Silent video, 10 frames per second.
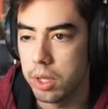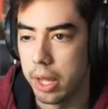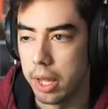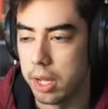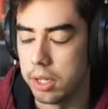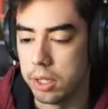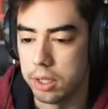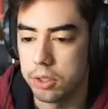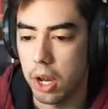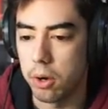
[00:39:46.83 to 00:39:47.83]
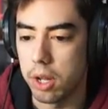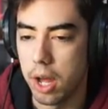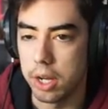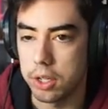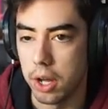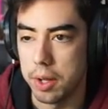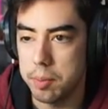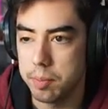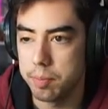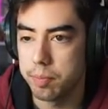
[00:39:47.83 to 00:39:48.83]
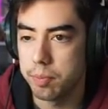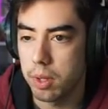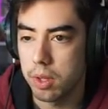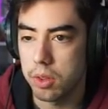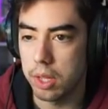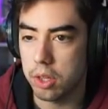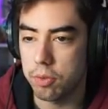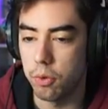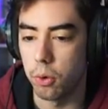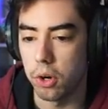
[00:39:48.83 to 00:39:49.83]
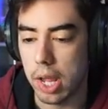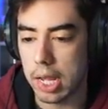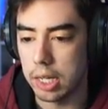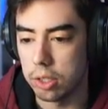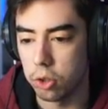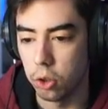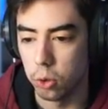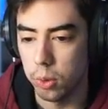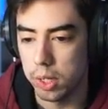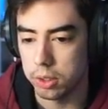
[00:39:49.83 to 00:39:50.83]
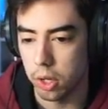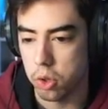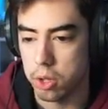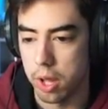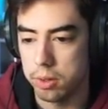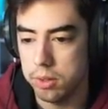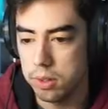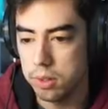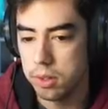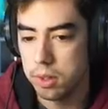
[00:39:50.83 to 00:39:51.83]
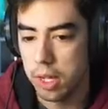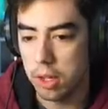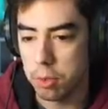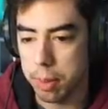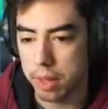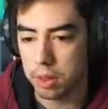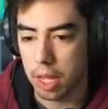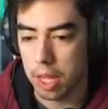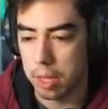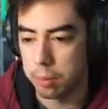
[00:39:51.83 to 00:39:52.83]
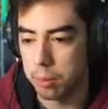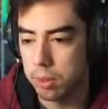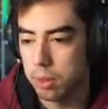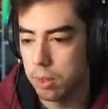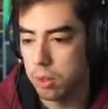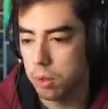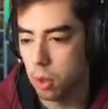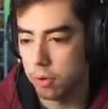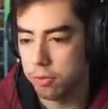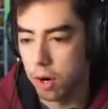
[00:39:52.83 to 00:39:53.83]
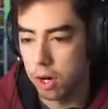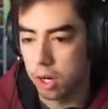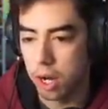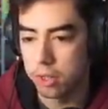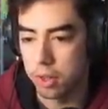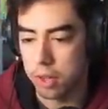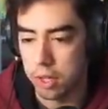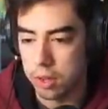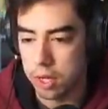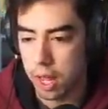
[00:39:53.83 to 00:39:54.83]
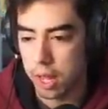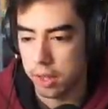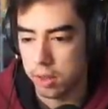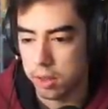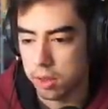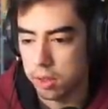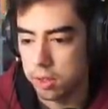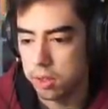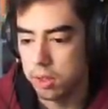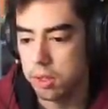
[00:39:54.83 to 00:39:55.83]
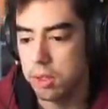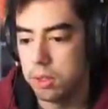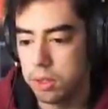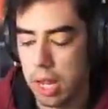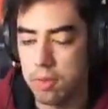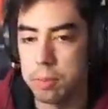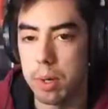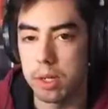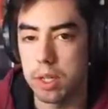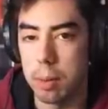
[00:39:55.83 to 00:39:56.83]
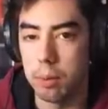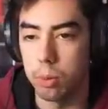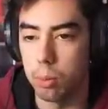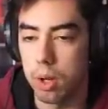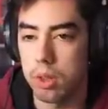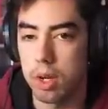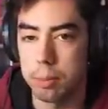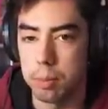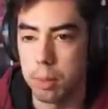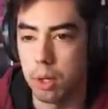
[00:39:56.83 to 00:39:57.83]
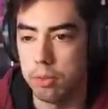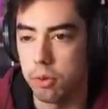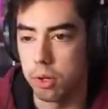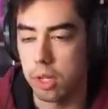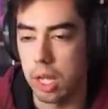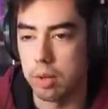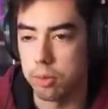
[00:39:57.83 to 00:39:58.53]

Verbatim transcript: And Terry Honeycutt, 6'4, 82 and a touchdown. His best game so far on the season as David Montgomery runs it up the middle for a gain of